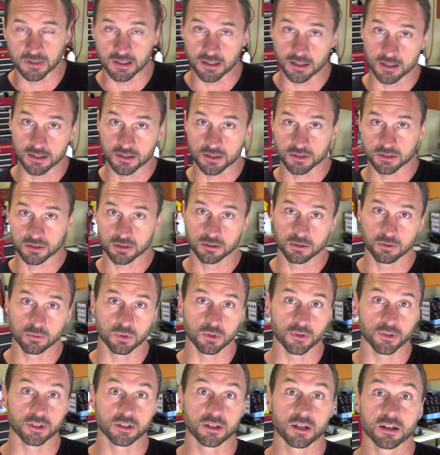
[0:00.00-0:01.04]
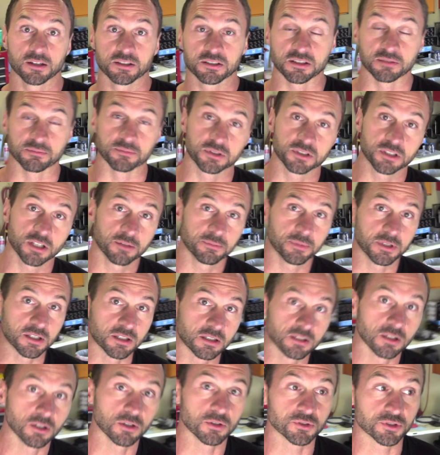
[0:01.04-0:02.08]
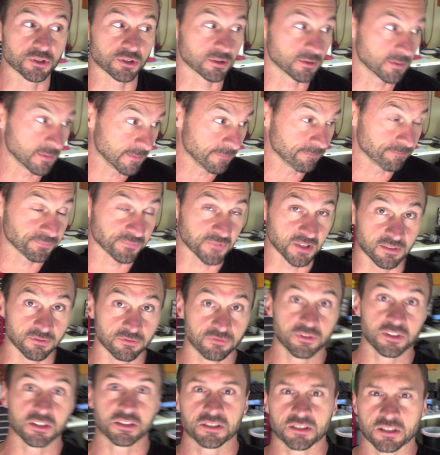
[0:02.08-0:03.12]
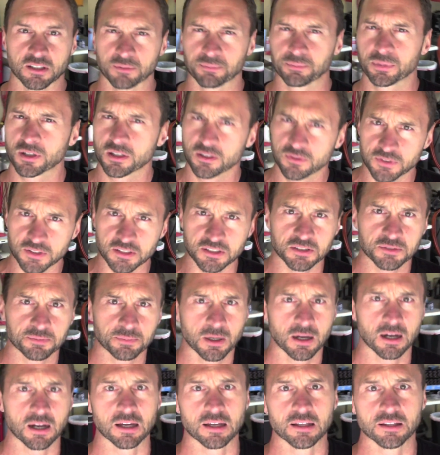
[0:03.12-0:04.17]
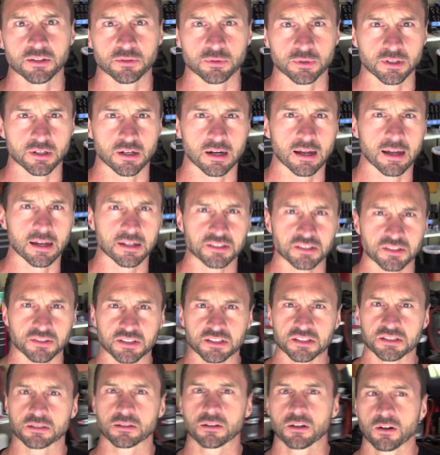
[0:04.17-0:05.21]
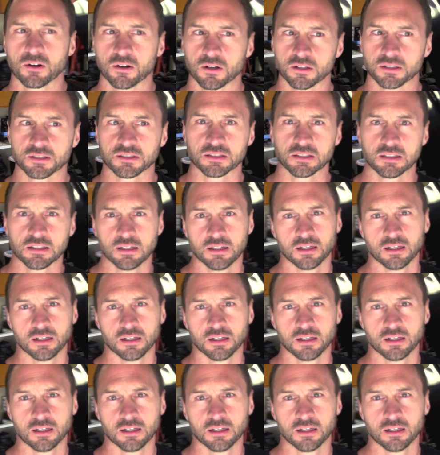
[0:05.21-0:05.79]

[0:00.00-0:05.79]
and so will the custom sub enclosure that fits in a perfect spot in the rear hatch of these cars.